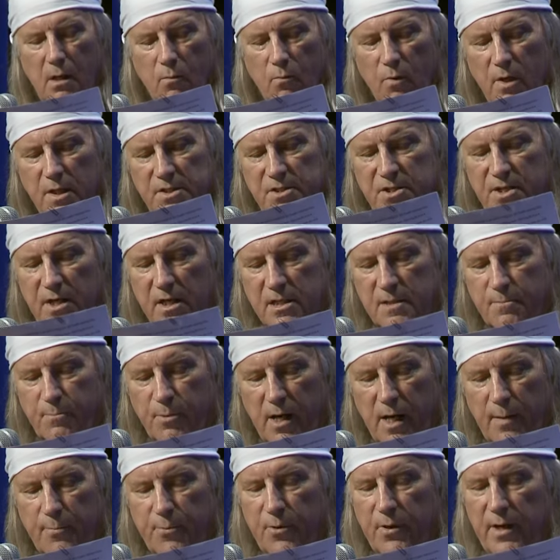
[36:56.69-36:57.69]
One such
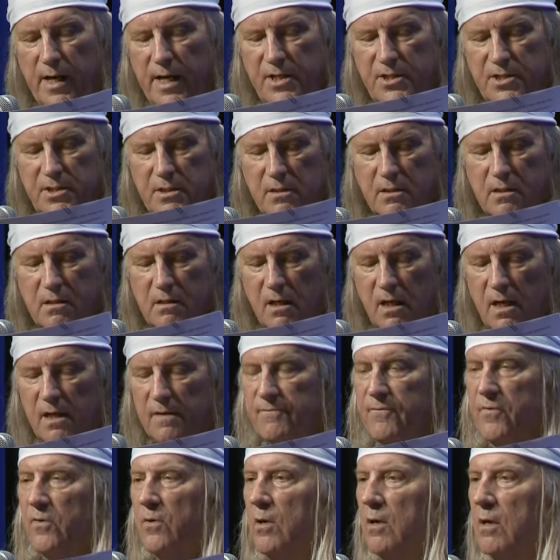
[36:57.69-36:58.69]
preparation
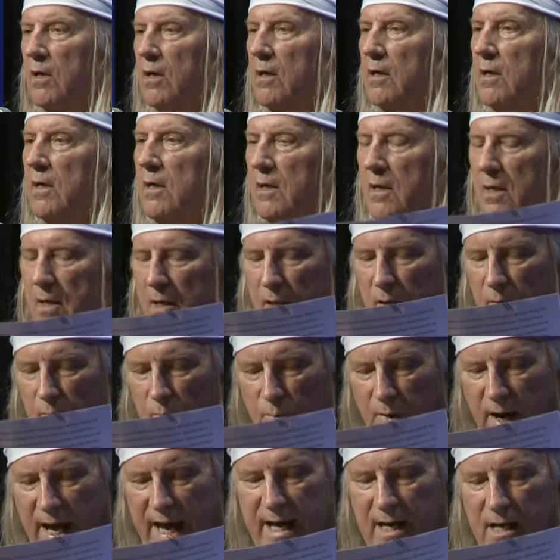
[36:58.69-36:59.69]
called for
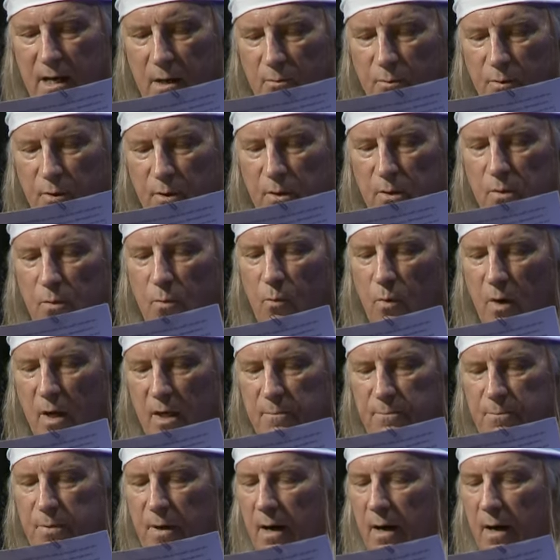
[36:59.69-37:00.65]
rattle root, one